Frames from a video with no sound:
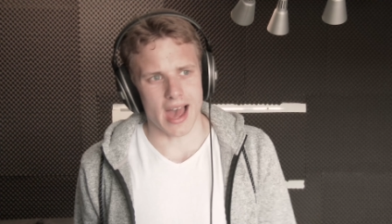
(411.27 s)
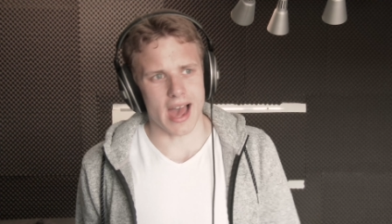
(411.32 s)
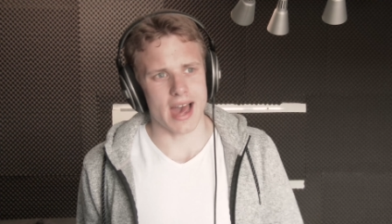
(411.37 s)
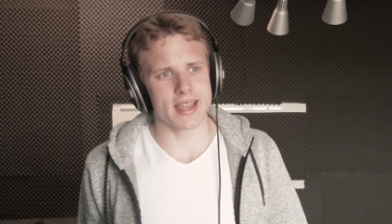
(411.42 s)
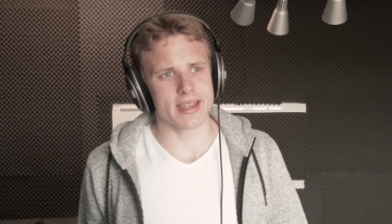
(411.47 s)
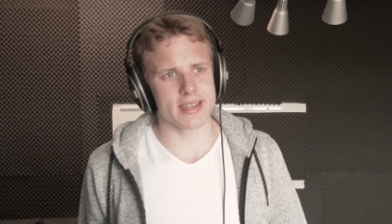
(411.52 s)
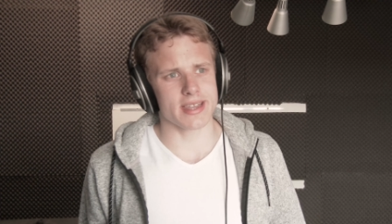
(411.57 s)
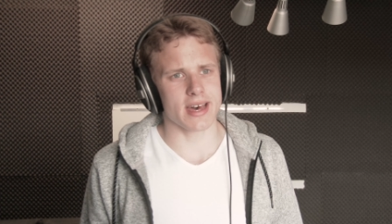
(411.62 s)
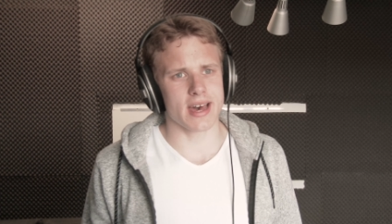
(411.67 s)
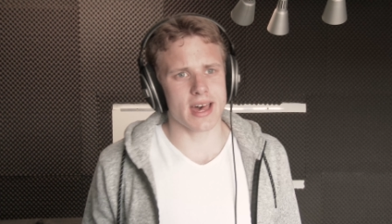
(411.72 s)

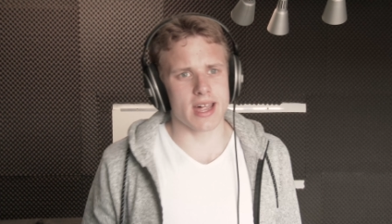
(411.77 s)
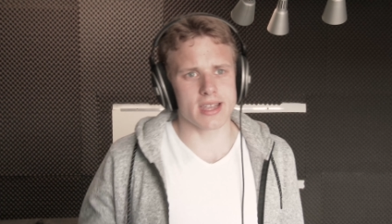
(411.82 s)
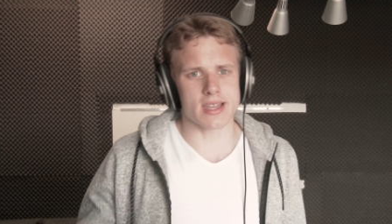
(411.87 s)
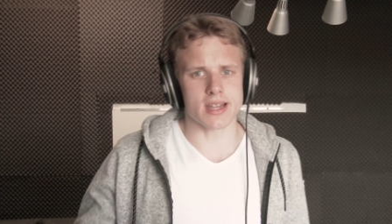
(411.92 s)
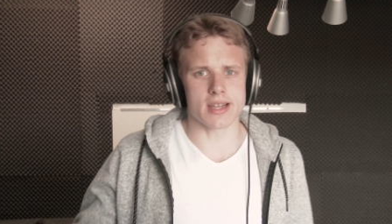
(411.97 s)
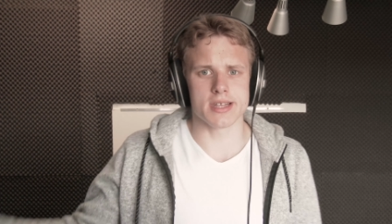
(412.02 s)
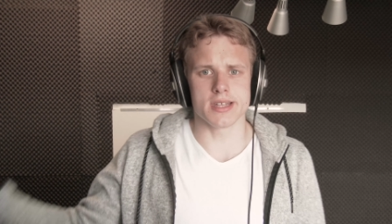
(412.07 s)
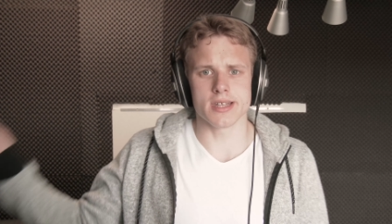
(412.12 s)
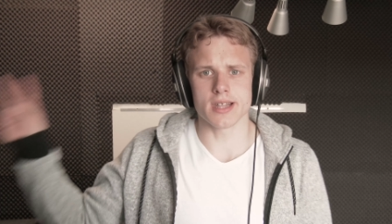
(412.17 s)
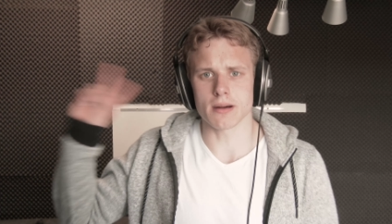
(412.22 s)
And then
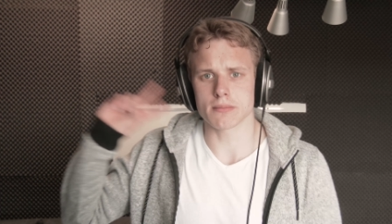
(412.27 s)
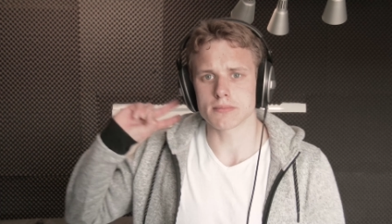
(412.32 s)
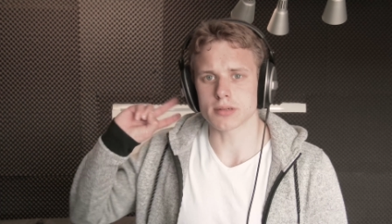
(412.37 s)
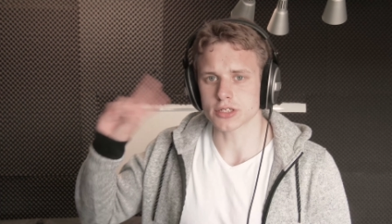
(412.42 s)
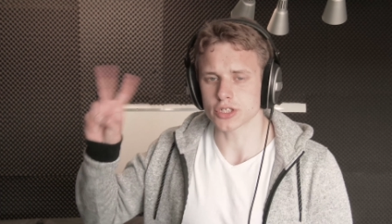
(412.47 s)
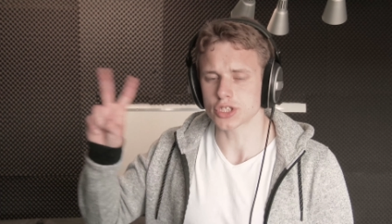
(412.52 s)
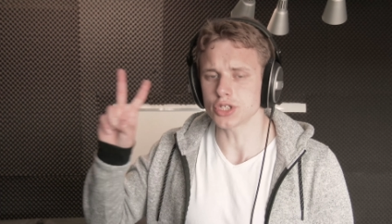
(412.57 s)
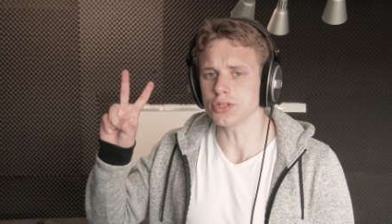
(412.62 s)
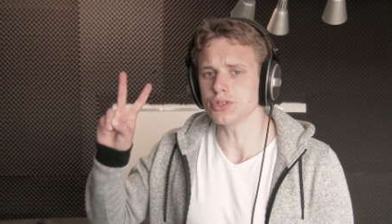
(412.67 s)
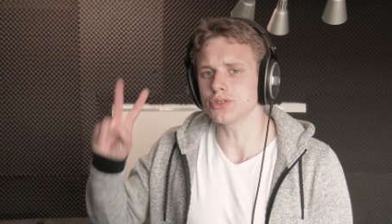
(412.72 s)
number
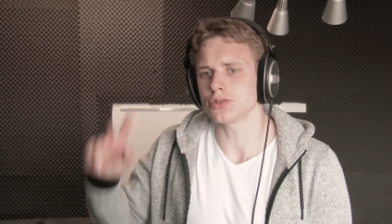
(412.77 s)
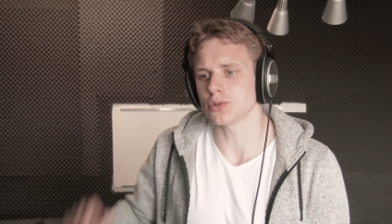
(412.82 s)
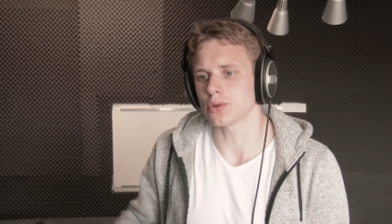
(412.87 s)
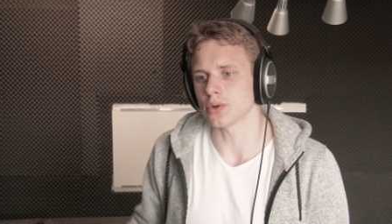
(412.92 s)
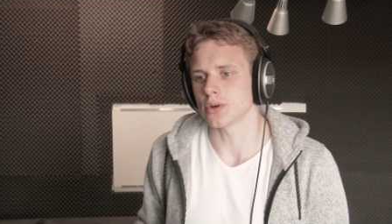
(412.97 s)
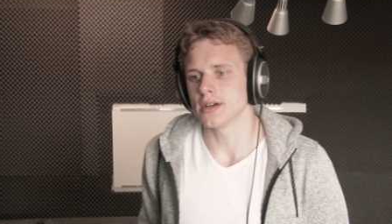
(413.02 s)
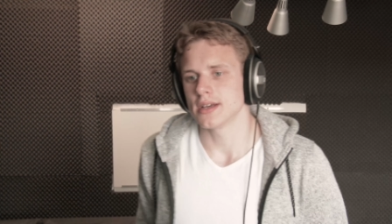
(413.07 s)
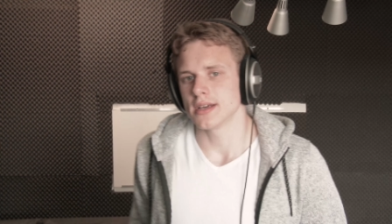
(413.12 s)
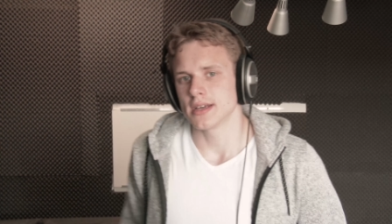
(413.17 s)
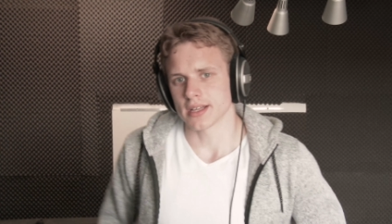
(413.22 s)

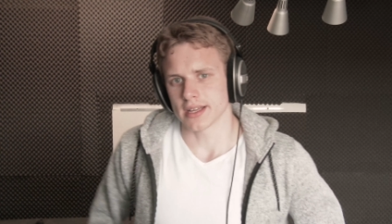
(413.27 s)
two